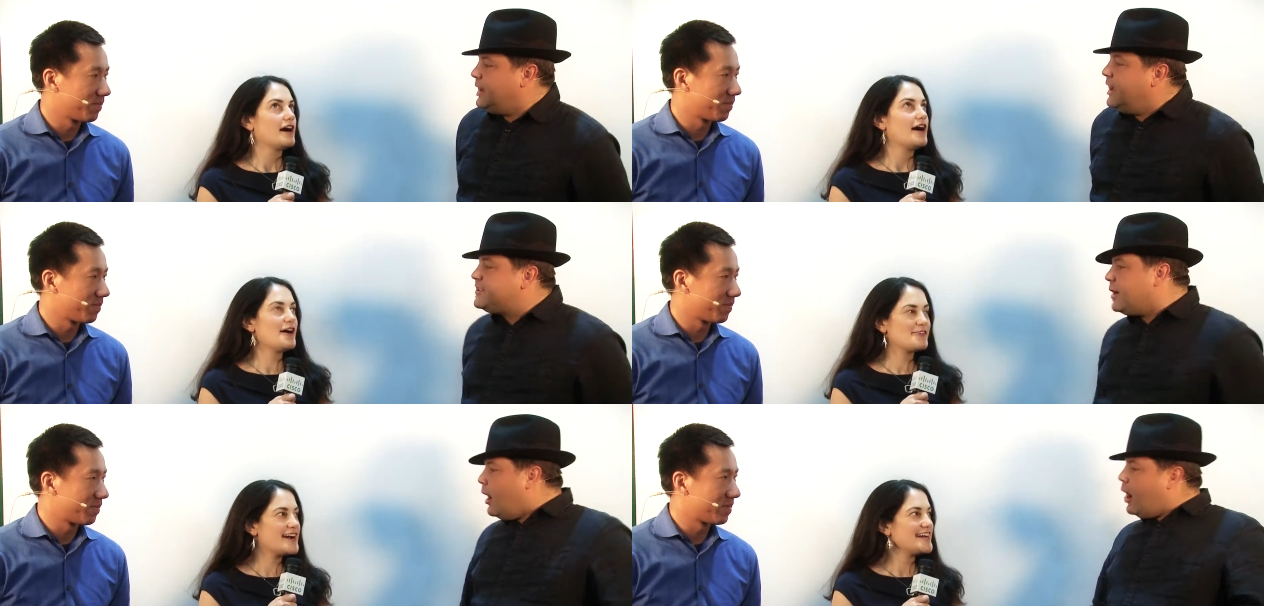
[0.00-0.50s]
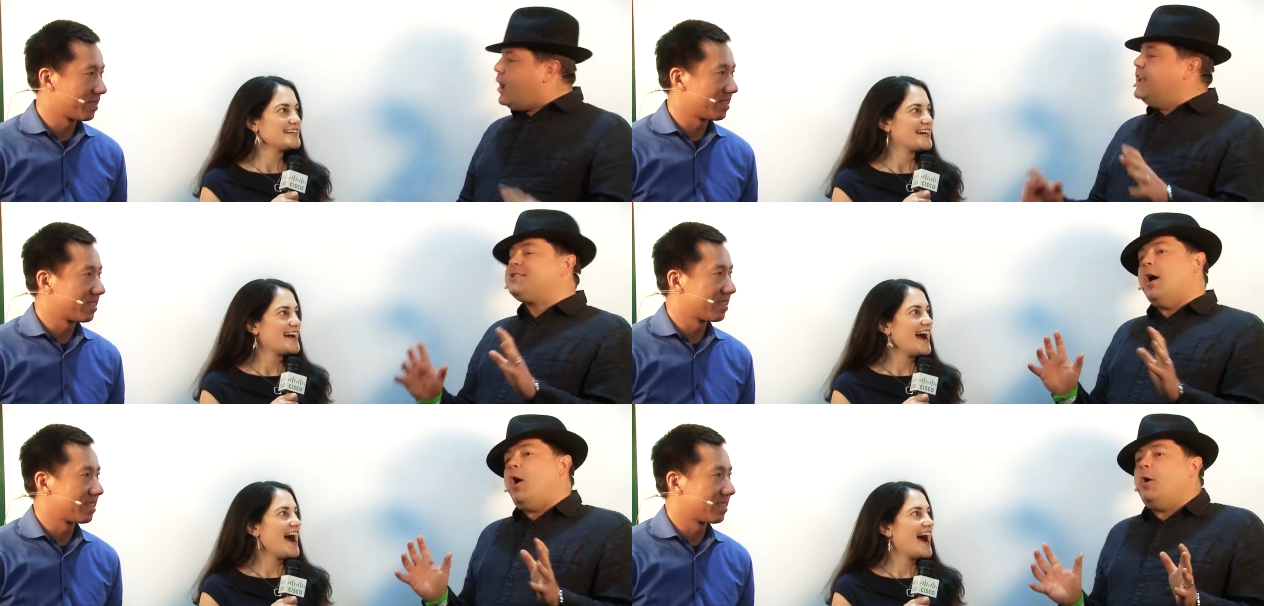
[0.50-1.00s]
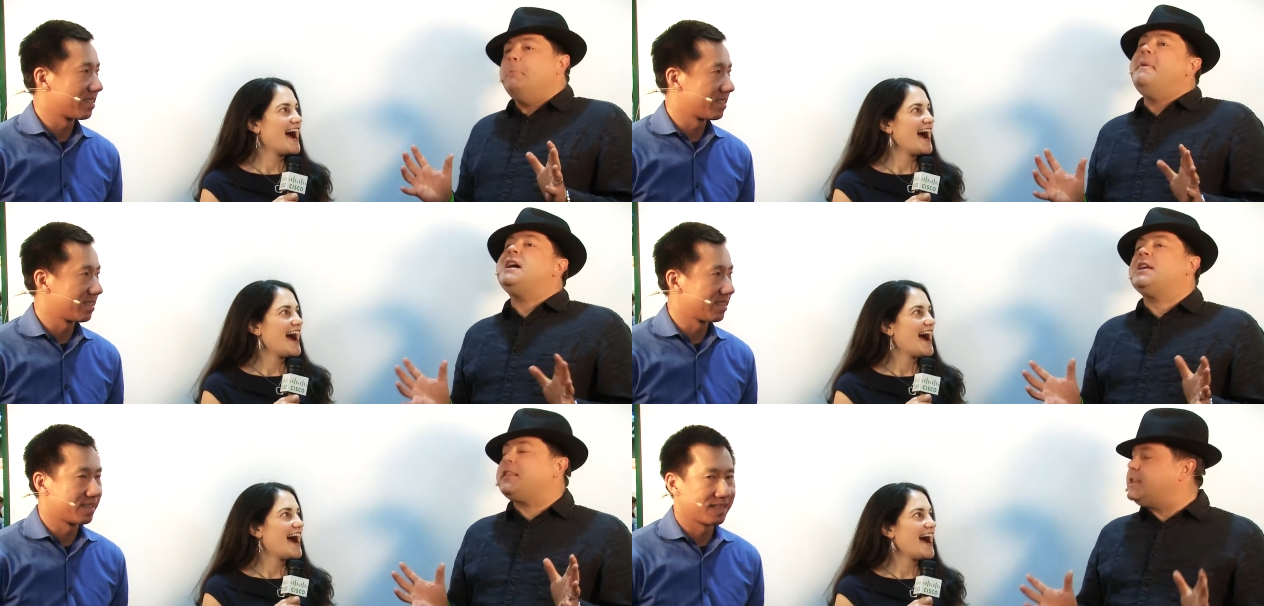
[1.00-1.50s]
Speaker 1: It's All a right. it's a whole
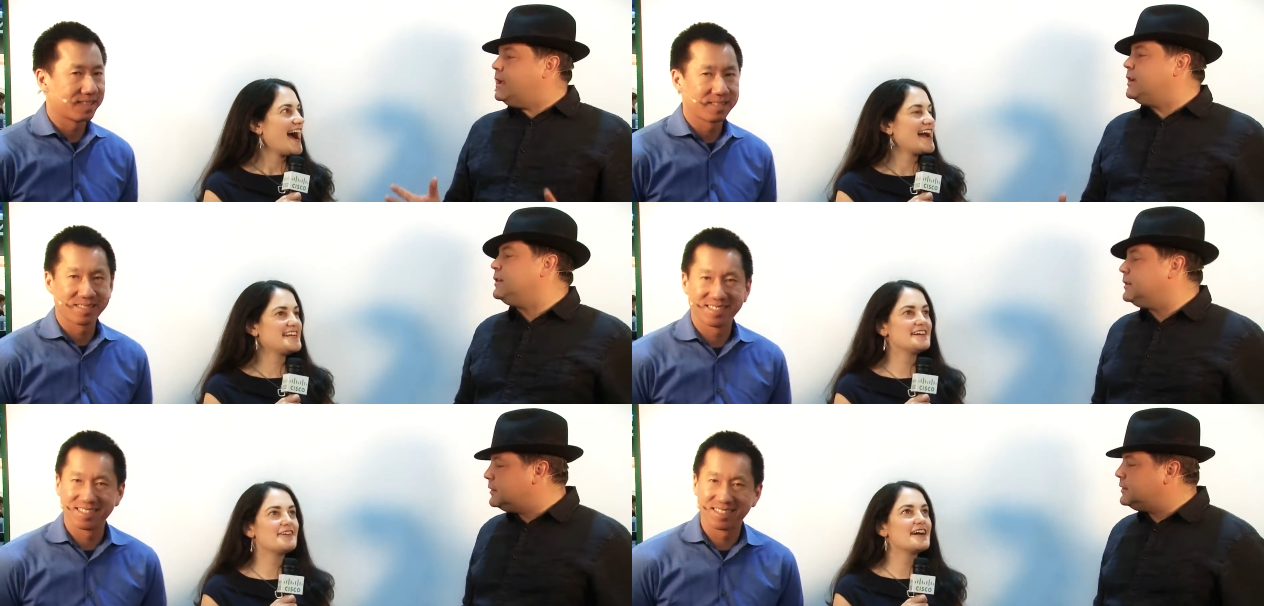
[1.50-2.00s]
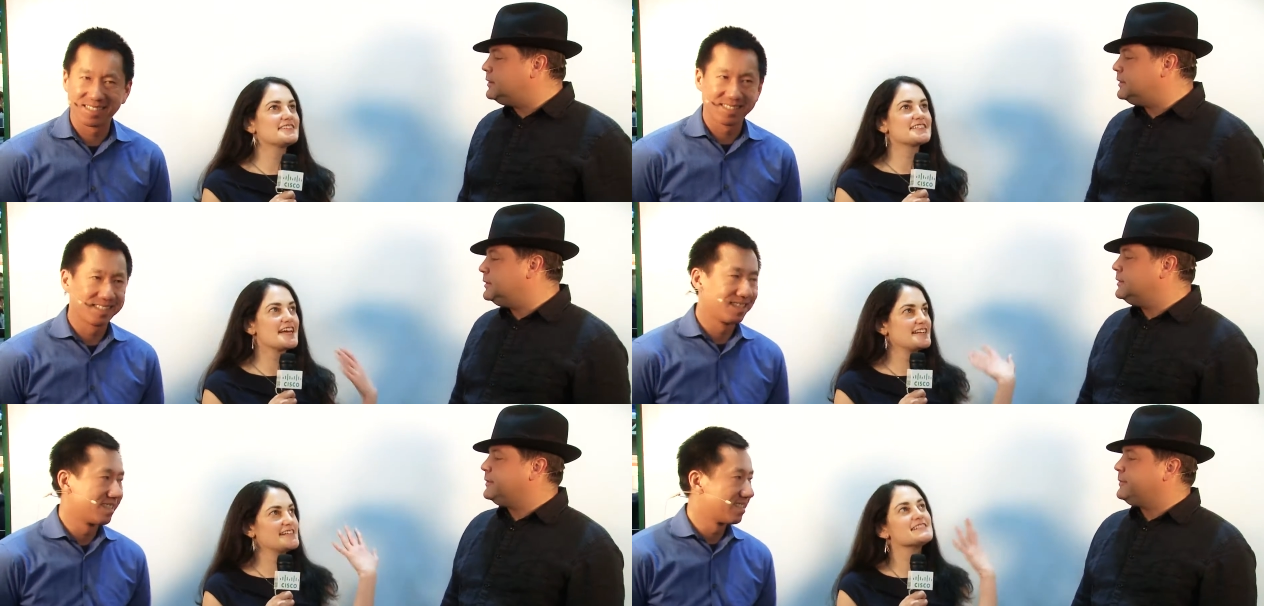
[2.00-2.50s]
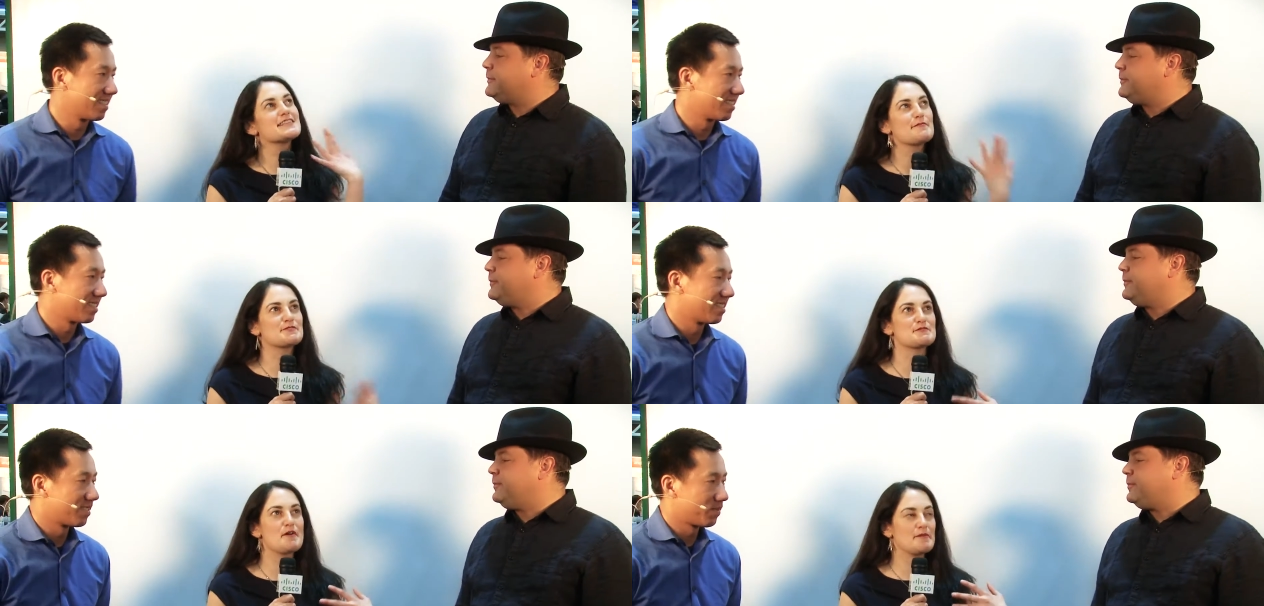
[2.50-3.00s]
meta thing. I know. I just had an
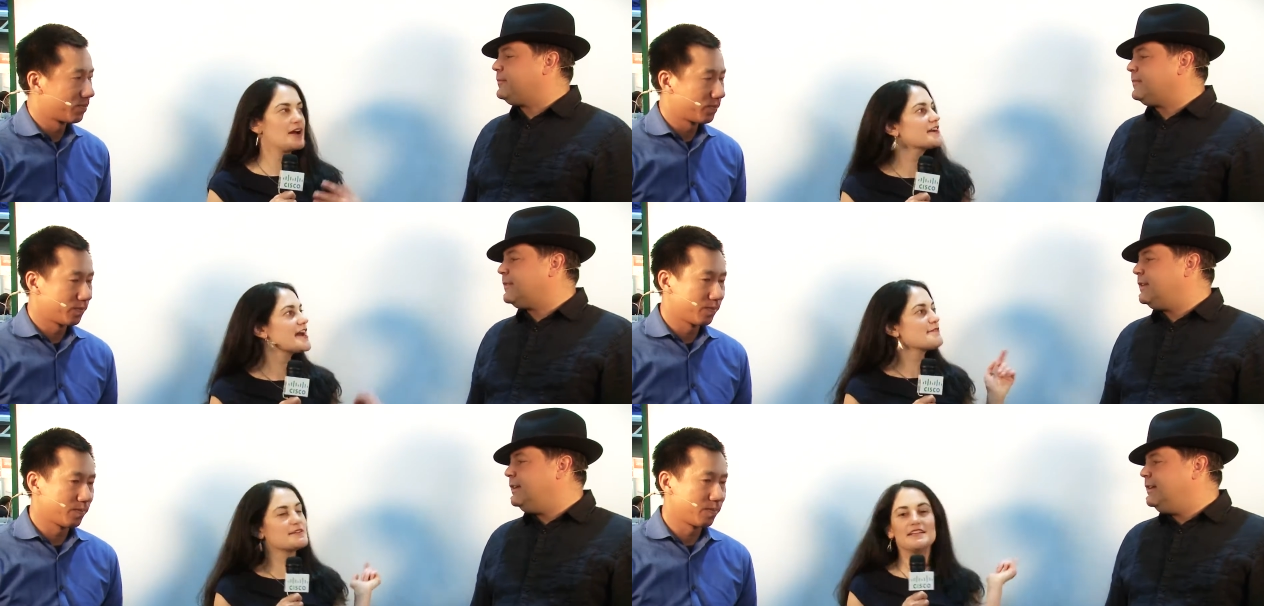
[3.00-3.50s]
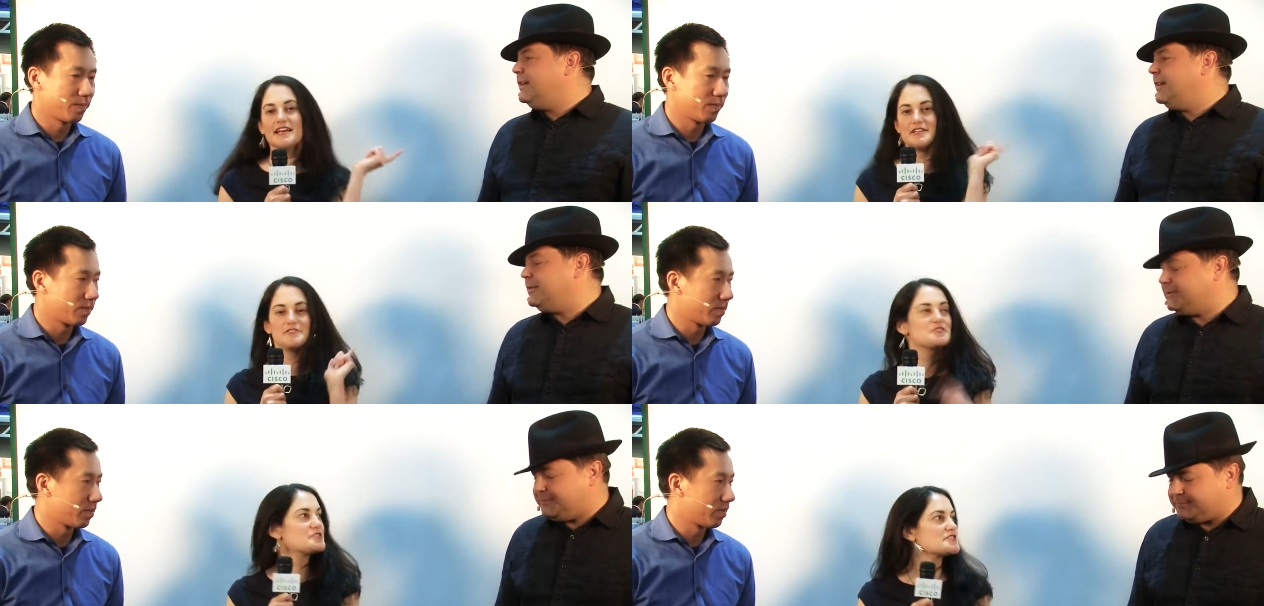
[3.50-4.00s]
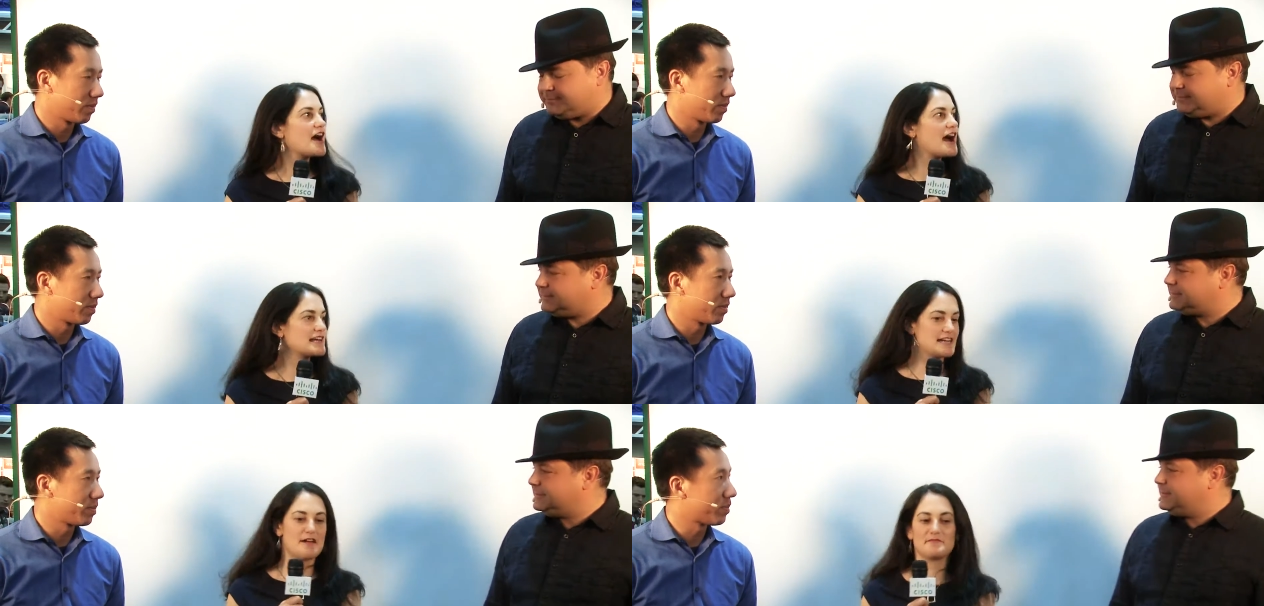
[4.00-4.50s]
inception moment. Okay, I'm going to let you two
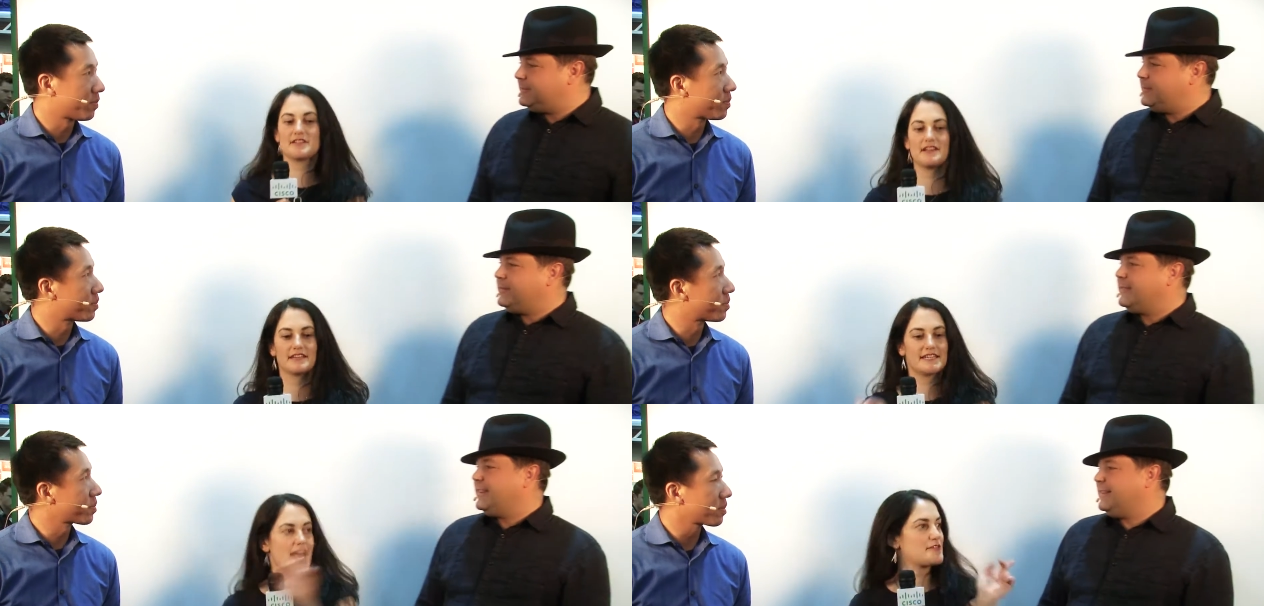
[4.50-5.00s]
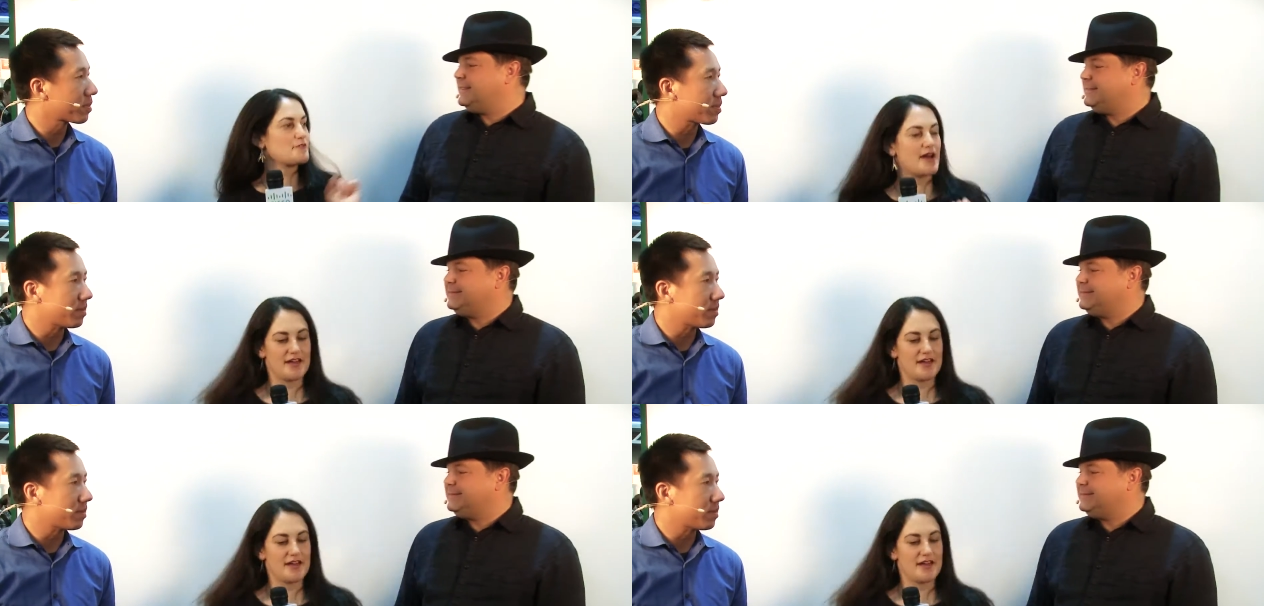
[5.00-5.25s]
talk, and I'm going to get out of the